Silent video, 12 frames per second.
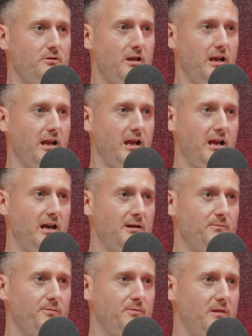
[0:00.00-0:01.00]
and
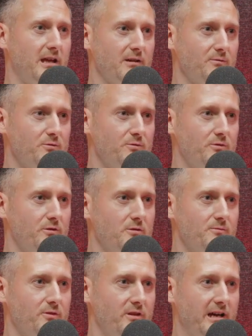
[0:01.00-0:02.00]
I'm thankful for
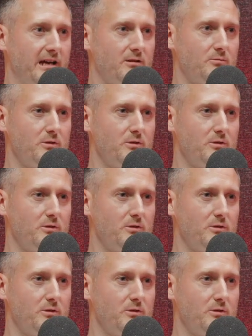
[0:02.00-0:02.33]
them for that,